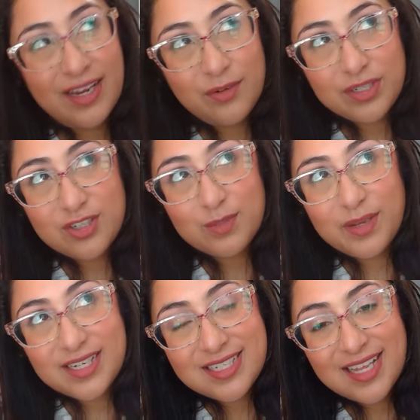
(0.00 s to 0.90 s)
in
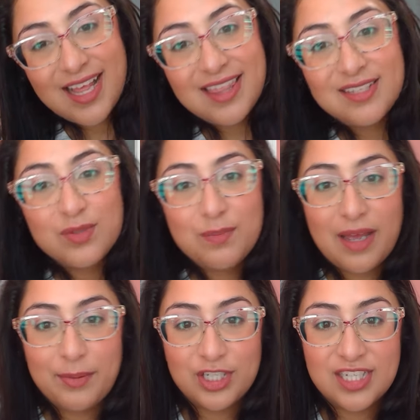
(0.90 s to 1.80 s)
retrospect, this was a
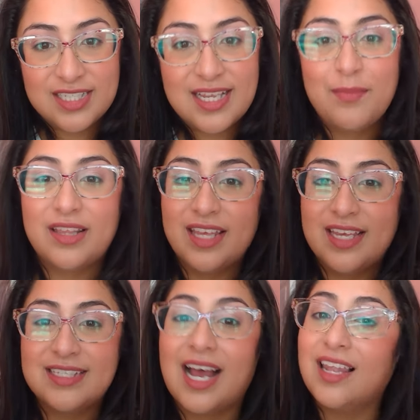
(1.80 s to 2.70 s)
bad purchase. My thing
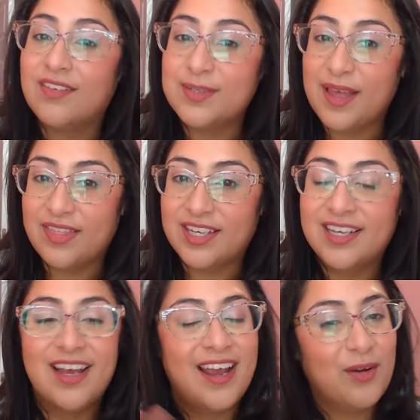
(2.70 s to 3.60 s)
is, I love Samantha,
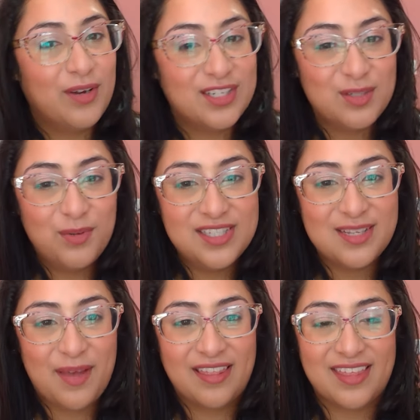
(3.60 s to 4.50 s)
and I wanted to support
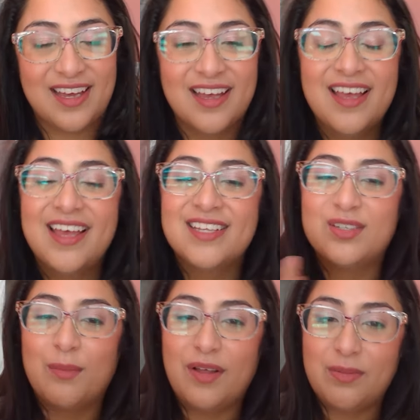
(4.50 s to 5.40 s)
Samantha.
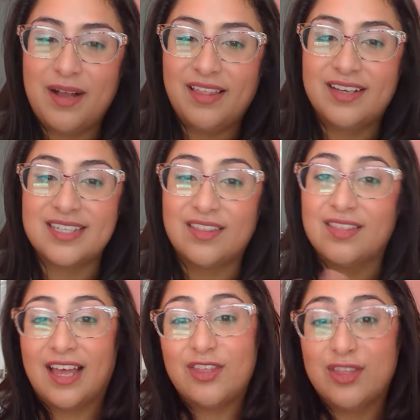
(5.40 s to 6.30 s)
So I bought the palette because
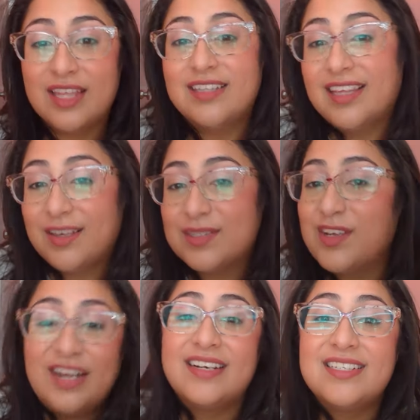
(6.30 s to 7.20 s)
I did think it's
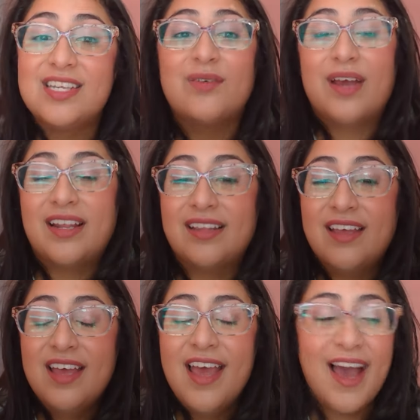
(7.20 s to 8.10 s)
cute, and it is cute. And
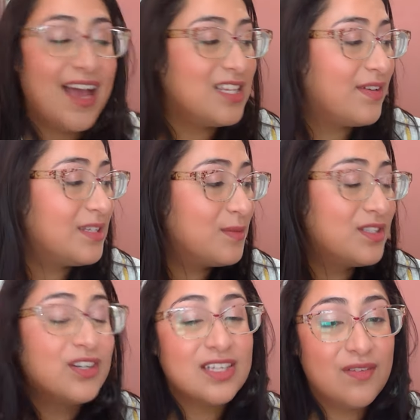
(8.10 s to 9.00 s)
as far as I'm
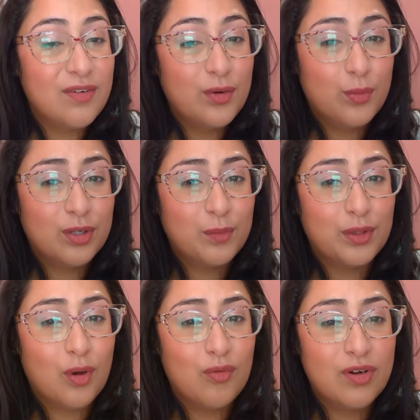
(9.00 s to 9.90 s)
concerned, because I've never worked with
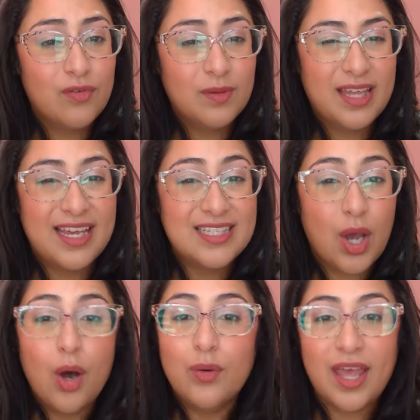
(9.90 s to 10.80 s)
Ofra formula, it's
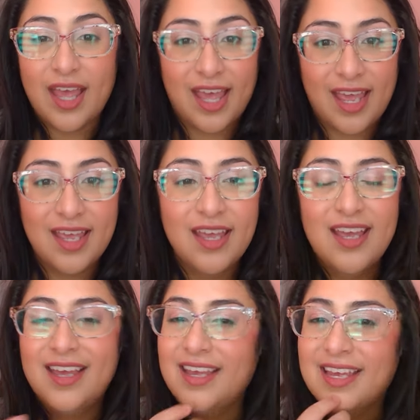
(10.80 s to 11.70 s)
okay.
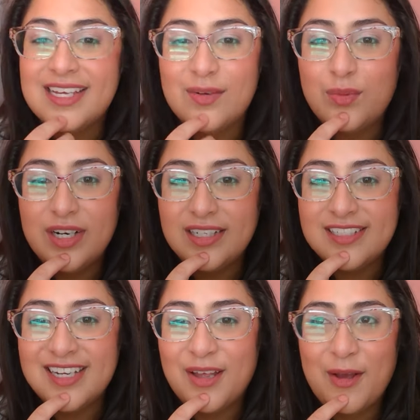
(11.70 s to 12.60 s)
It
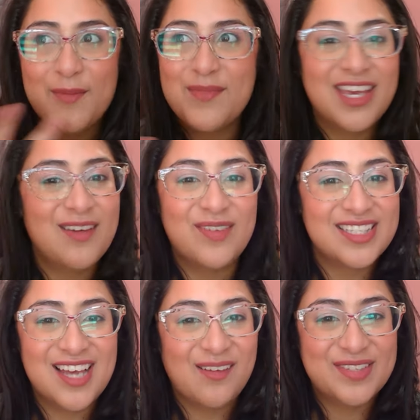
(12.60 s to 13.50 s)
wouldn't make it my
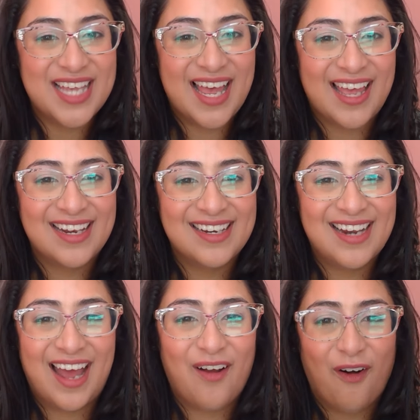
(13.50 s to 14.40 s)
top 10
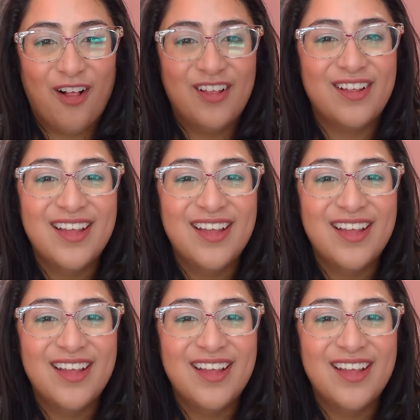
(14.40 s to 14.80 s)
at all,